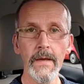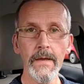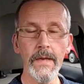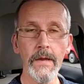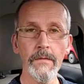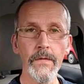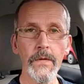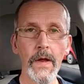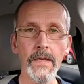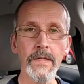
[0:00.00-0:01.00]
in
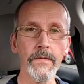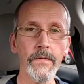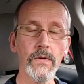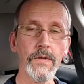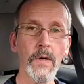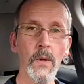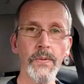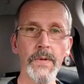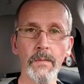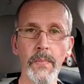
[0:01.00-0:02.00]
Inverness, of course
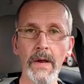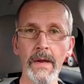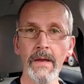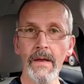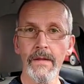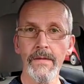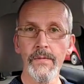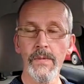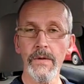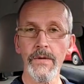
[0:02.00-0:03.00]
accompanied by the
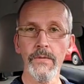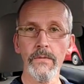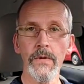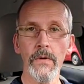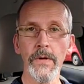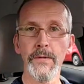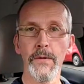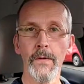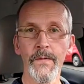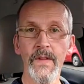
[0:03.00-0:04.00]
traditional noise
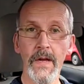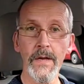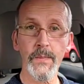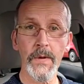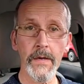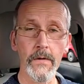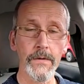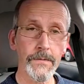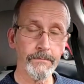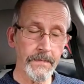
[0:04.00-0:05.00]
of the Yes
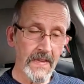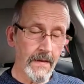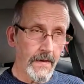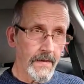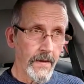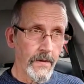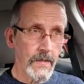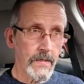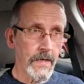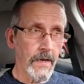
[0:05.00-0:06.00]
Bikers. Now,
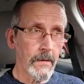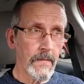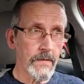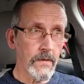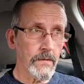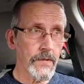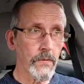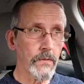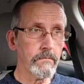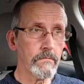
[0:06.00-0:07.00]
it's, uh, it's
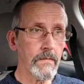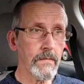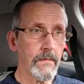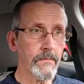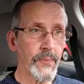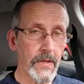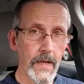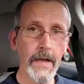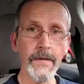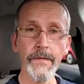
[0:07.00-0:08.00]
also
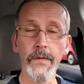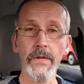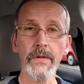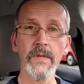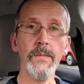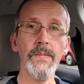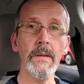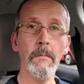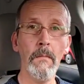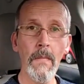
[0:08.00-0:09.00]
planned for there to
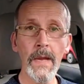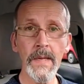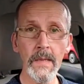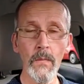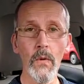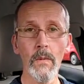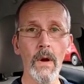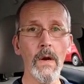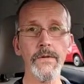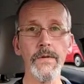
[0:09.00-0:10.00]
be many more
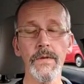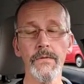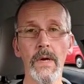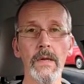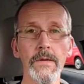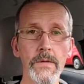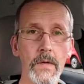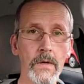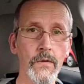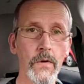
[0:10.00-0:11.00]
marches and rallies
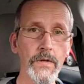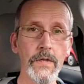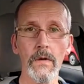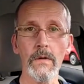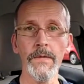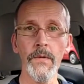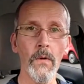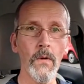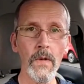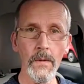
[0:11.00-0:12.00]
across Scotland
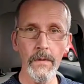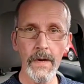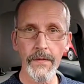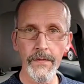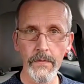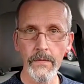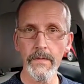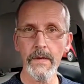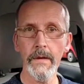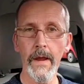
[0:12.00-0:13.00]
all the way through
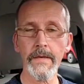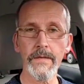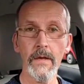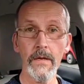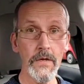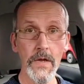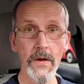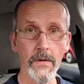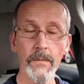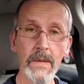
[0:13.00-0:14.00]
the next
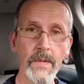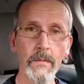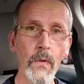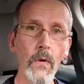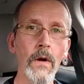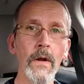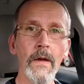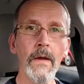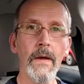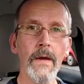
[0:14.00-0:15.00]
year, maybe more,
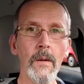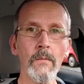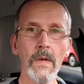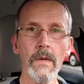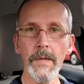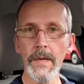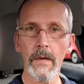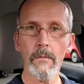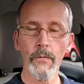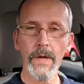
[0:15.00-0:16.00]
um, leading
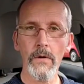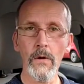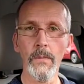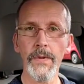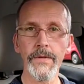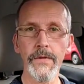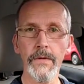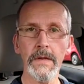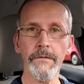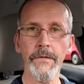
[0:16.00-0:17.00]
up, we hope, to
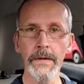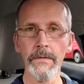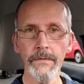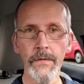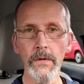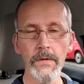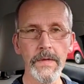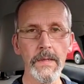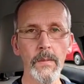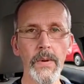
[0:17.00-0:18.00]
a final vote on
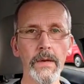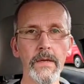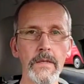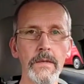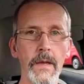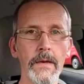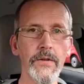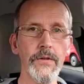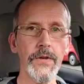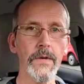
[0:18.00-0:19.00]
independence
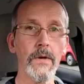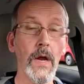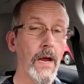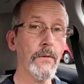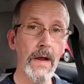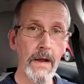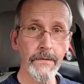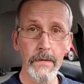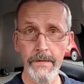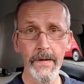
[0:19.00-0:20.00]
next year,
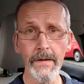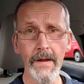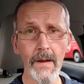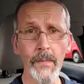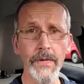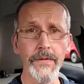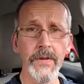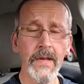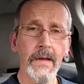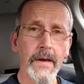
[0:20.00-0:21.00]
however that happens.
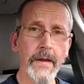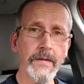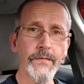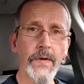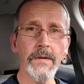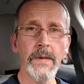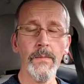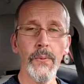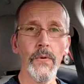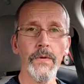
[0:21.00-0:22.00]
And it's very
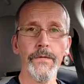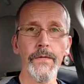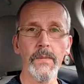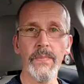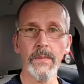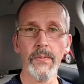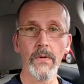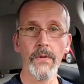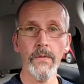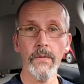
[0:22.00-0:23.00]
important for the
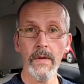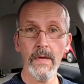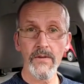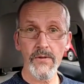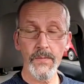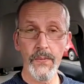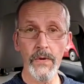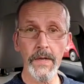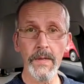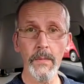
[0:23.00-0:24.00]
people who
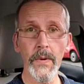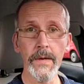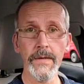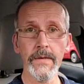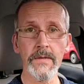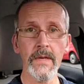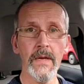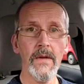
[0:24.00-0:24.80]
support independence